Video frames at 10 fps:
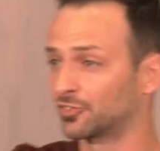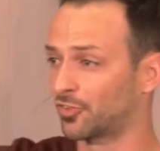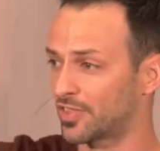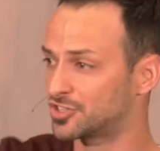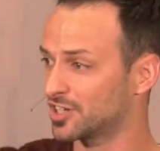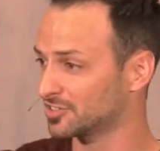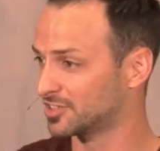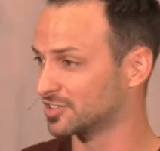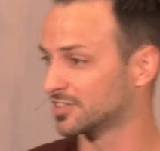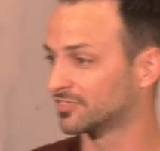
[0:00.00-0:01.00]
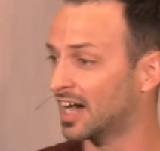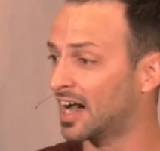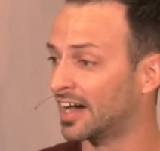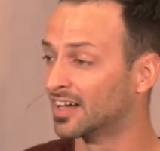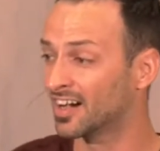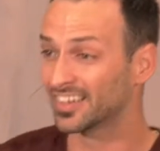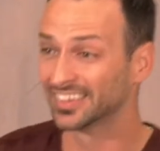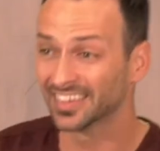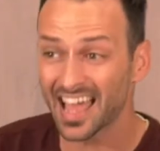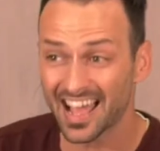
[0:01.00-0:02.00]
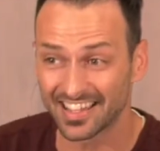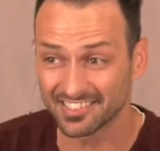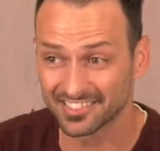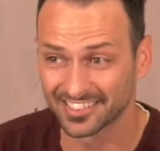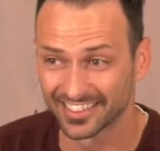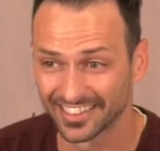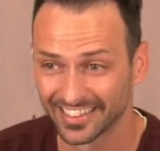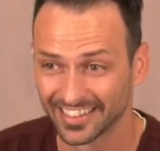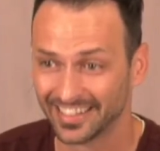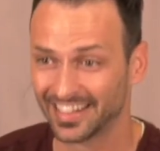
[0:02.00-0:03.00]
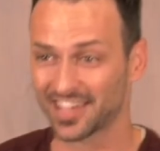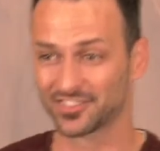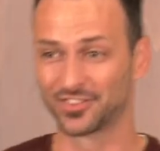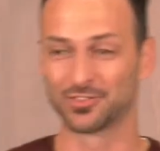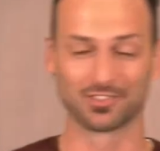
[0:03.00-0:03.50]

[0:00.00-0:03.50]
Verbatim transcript: for the justice of God, unless it has to do